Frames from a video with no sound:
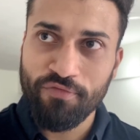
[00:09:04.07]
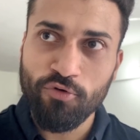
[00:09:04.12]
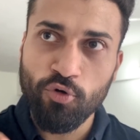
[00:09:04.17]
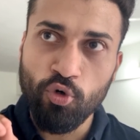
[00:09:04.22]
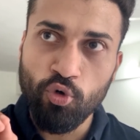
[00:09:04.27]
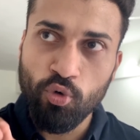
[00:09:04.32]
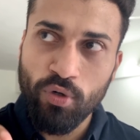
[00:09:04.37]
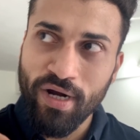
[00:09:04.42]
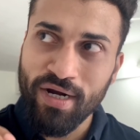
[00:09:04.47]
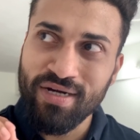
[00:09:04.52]
have to
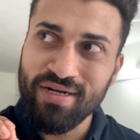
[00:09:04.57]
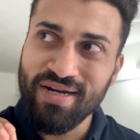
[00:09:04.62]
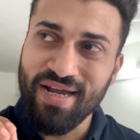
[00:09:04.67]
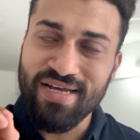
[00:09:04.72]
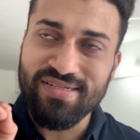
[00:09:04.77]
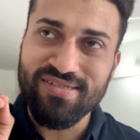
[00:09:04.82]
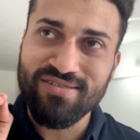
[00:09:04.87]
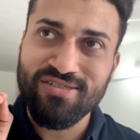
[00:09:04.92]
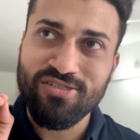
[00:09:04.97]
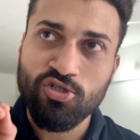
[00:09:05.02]
look at it
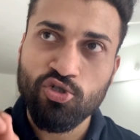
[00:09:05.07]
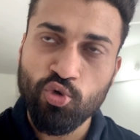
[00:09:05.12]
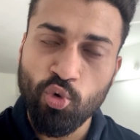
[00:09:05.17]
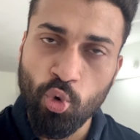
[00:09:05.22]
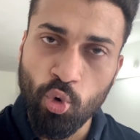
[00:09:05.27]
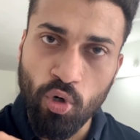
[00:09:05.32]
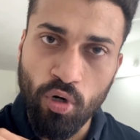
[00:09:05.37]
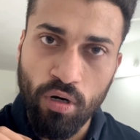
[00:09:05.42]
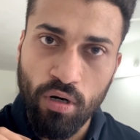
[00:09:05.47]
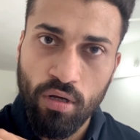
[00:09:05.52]
as a
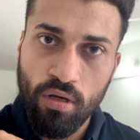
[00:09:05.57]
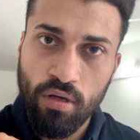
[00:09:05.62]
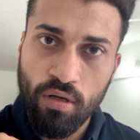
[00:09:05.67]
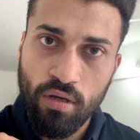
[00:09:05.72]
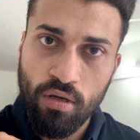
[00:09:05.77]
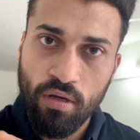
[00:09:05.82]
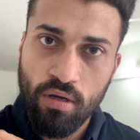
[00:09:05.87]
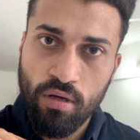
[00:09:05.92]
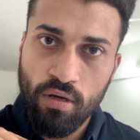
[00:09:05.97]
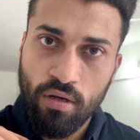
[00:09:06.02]
soul,
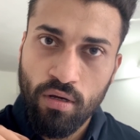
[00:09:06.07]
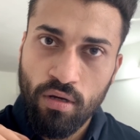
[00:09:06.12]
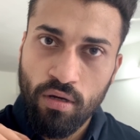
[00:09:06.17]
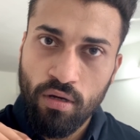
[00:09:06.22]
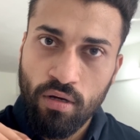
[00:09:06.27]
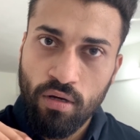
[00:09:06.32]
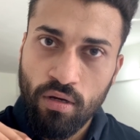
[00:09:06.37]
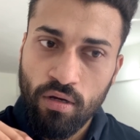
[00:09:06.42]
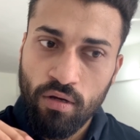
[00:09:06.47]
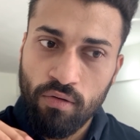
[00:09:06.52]

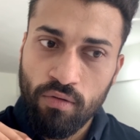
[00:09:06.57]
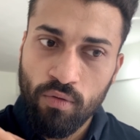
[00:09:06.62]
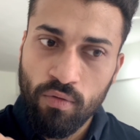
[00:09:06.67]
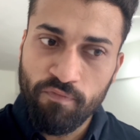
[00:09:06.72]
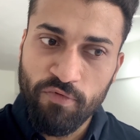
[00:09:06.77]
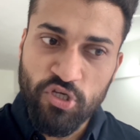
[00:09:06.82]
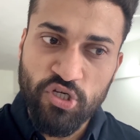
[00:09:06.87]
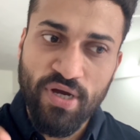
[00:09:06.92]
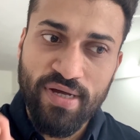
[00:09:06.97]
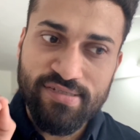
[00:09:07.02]

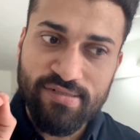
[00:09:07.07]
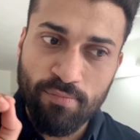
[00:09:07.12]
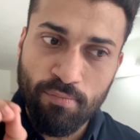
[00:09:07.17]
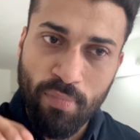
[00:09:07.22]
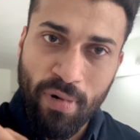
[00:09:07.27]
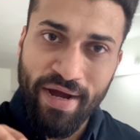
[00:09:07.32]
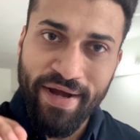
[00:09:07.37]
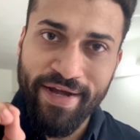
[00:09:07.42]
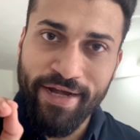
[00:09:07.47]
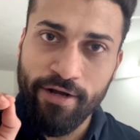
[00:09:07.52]
which has a
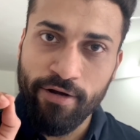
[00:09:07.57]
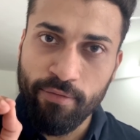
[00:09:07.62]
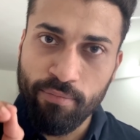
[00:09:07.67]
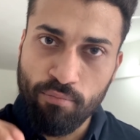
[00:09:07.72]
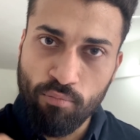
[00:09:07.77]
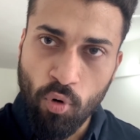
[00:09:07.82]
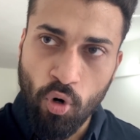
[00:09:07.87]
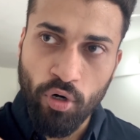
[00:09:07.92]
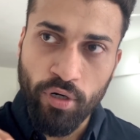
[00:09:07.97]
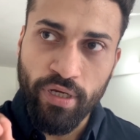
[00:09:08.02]

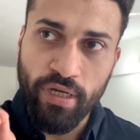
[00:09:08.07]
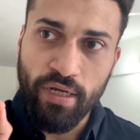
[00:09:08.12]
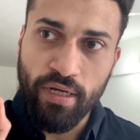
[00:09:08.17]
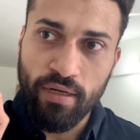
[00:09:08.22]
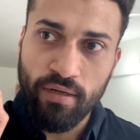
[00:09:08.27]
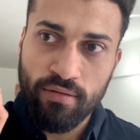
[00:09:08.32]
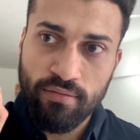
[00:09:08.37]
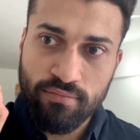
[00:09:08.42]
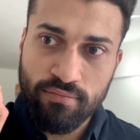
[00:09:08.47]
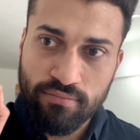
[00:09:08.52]
mind,
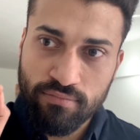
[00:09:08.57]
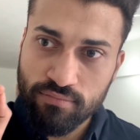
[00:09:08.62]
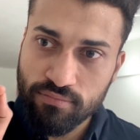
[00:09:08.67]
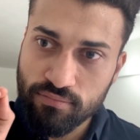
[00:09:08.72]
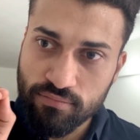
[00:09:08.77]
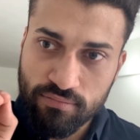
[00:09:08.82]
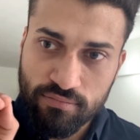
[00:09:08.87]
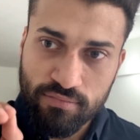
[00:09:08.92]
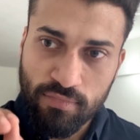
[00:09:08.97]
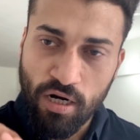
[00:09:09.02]
body,
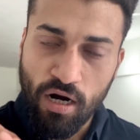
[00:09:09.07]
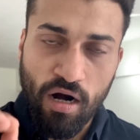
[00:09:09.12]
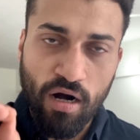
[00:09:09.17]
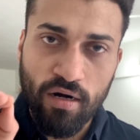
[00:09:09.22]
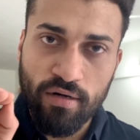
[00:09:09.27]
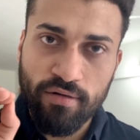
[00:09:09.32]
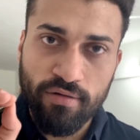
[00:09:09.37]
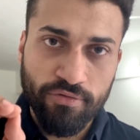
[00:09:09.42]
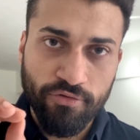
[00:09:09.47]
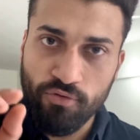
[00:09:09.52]

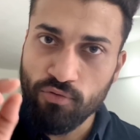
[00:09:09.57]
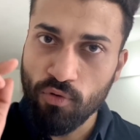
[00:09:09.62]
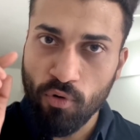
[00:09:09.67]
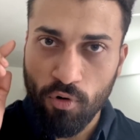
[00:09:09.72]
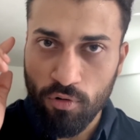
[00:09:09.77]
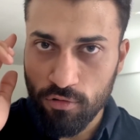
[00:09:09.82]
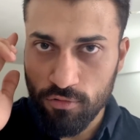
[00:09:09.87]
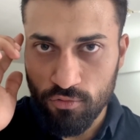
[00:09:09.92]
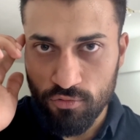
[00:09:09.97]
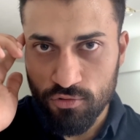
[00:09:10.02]
heart,
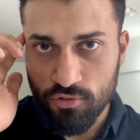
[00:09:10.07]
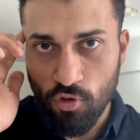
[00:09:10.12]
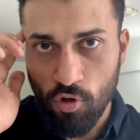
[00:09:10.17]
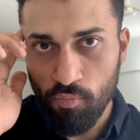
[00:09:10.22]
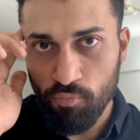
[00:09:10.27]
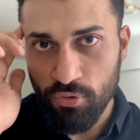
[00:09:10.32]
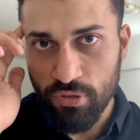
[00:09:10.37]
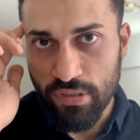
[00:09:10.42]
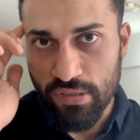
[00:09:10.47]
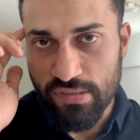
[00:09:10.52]
all those
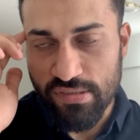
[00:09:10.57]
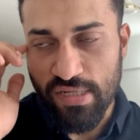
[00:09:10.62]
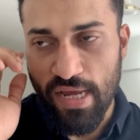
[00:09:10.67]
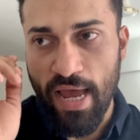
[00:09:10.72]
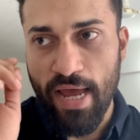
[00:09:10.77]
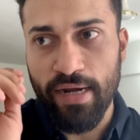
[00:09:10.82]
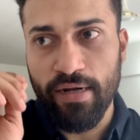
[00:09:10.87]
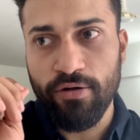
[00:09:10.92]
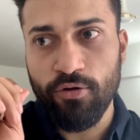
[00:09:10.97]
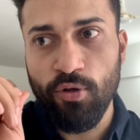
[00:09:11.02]
components.
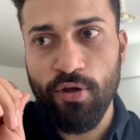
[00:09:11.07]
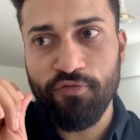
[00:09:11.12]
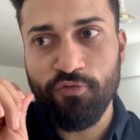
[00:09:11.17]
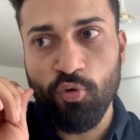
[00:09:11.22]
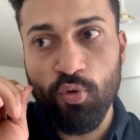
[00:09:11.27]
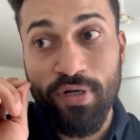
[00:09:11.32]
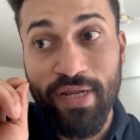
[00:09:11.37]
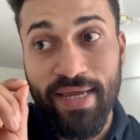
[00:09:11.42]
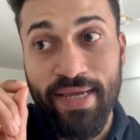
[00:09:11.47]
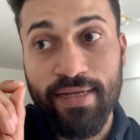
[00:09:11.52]
And you have
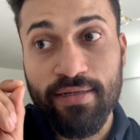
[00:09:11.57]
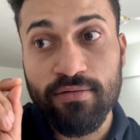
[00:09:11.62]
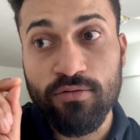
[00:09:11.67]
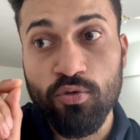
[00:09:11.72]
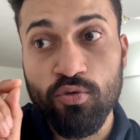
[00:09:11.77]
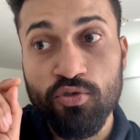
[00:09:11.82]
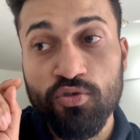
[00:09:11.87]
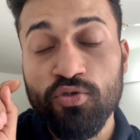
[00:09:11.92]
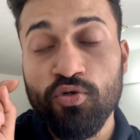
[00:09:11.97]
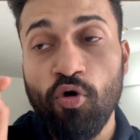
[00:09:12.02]
to take
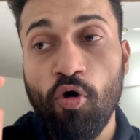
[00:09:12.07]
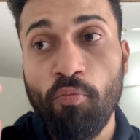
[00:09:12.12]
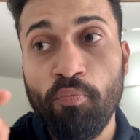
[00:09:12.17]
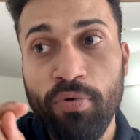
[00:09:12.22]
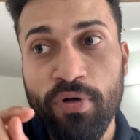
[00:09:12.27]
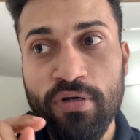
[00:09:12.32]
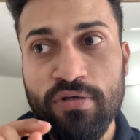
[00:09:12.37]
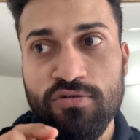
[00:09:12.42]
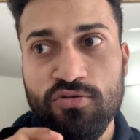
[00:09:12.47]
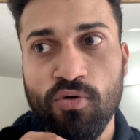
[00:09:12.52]
those
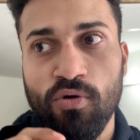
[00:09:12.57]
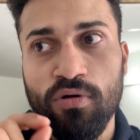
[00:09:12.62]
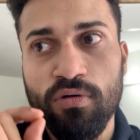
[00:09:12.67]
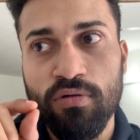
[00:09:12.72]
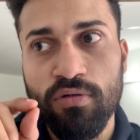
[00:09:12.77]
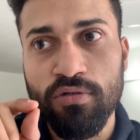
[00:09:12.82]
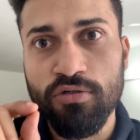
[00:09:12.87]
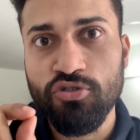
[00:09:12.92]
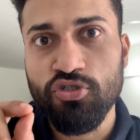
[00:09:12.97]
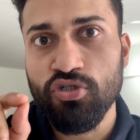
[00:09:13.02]
components
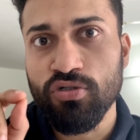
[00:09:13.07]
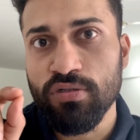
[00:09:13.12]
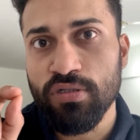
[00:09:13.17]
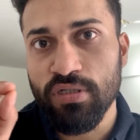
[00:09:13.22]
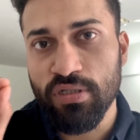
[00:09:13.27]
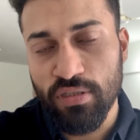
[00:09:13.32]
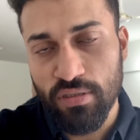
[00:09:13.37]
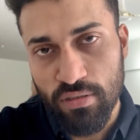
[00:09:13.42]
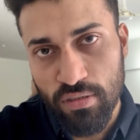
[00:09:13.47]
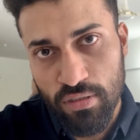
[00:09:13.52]
on a
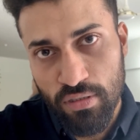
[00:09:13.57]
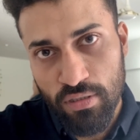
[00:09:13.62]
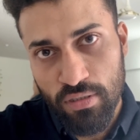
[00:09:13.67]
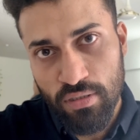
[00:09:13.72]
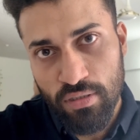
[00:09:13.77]
journey,